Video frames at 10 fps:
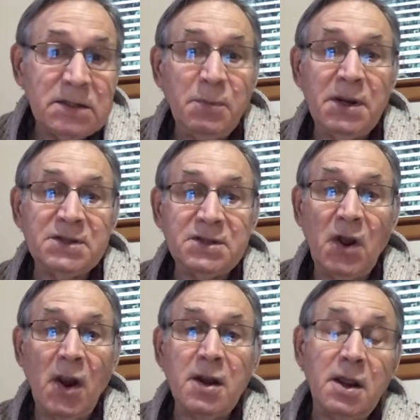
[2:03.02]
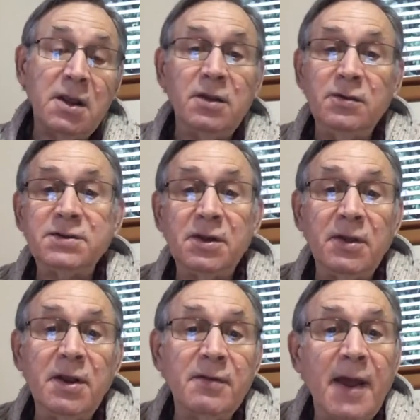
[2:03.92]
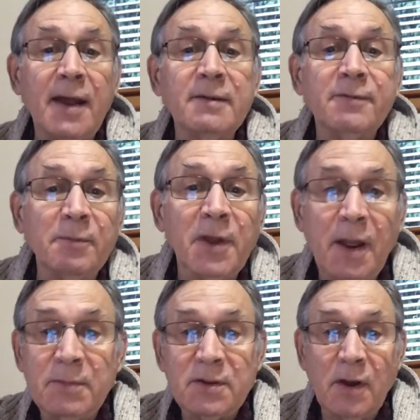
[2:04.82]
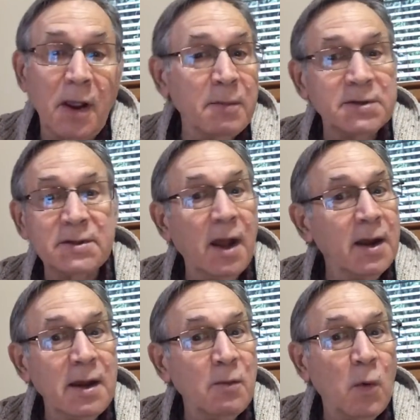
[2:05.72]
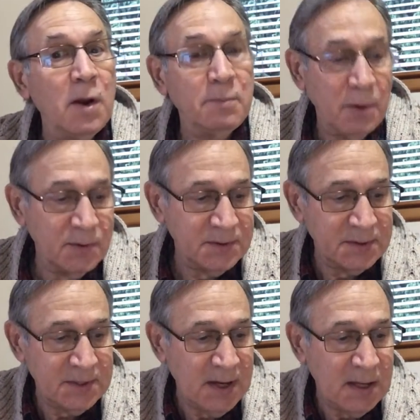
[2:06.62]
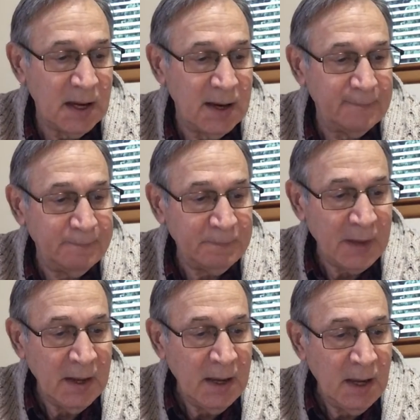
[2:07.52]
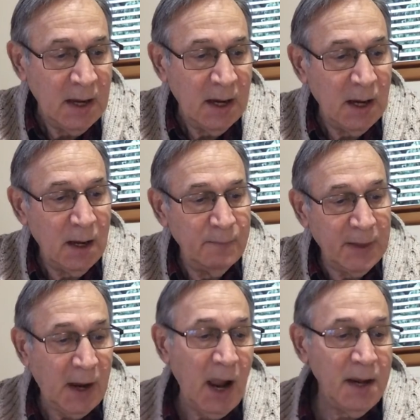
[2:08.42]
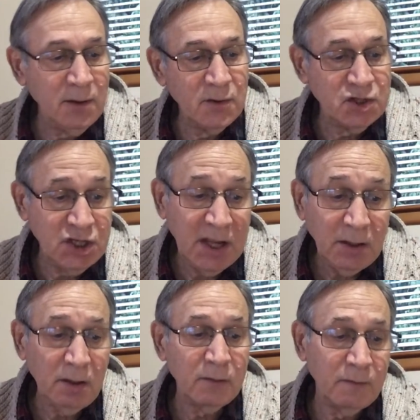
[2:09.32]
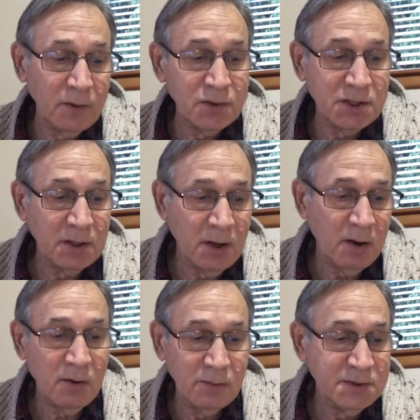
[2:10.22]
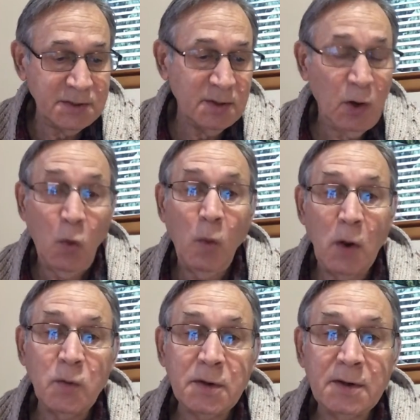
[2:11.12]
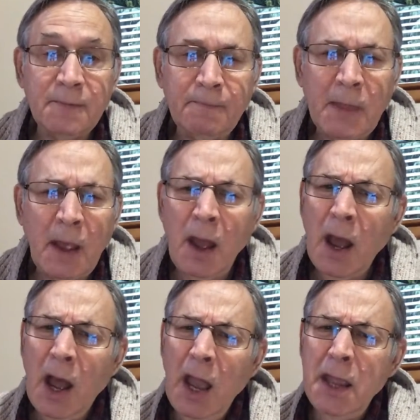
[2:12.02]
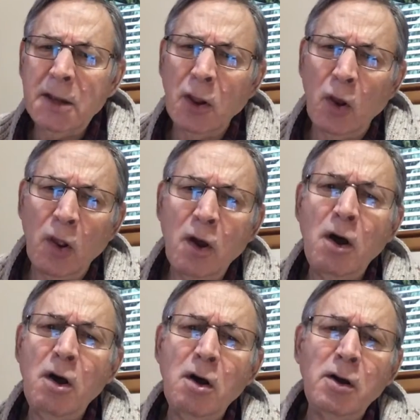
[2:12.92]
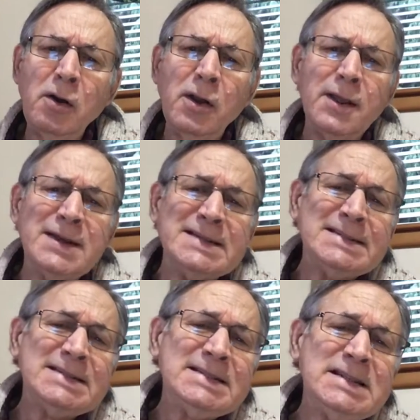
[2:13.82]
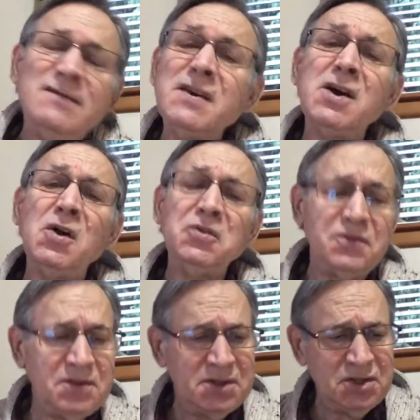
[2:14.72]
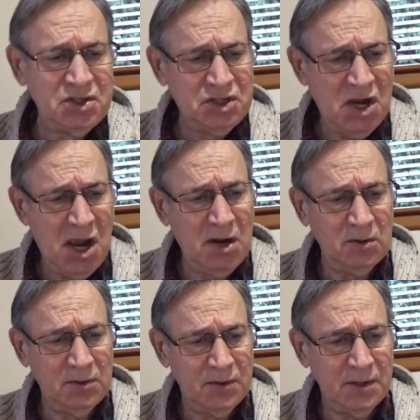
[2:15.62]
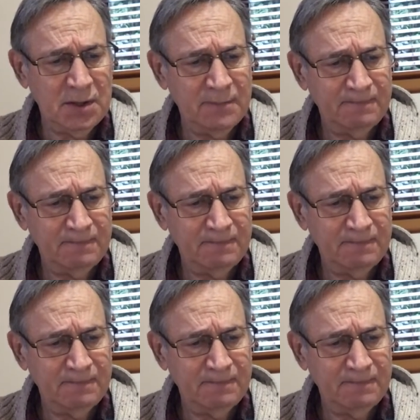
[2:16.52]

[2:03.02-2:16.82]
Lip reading: Pretty stark. You still hear that from time to time. It's not any one person saying that. The kinder, gentler version goes, quote, "I had a long and difficult childhood,